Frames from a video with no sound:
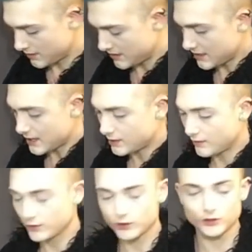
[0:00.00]
This is a
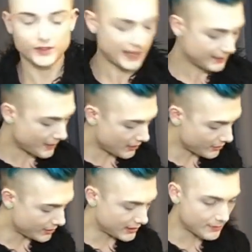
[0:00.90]
CoverGirl setting
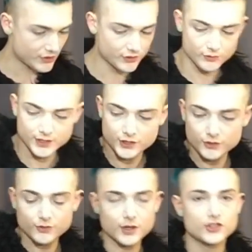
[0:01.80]
powder, and I'm just going
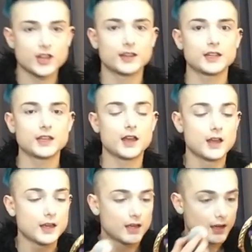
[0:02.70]
to gently
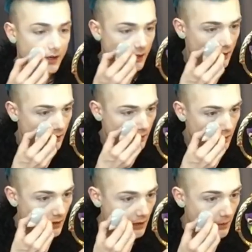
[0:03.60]

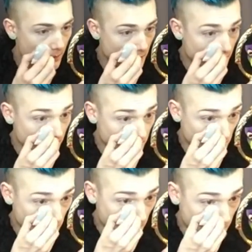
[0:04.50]
apply this
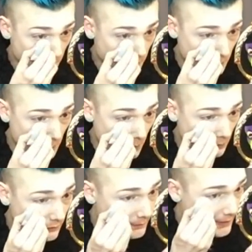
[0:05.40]
to
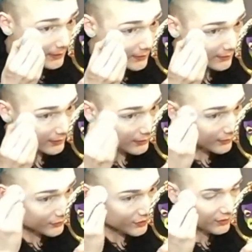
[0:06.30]
all of my
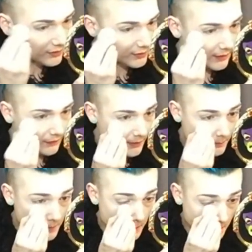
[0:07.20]
concealers just to set
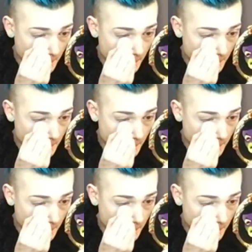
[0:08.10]
them.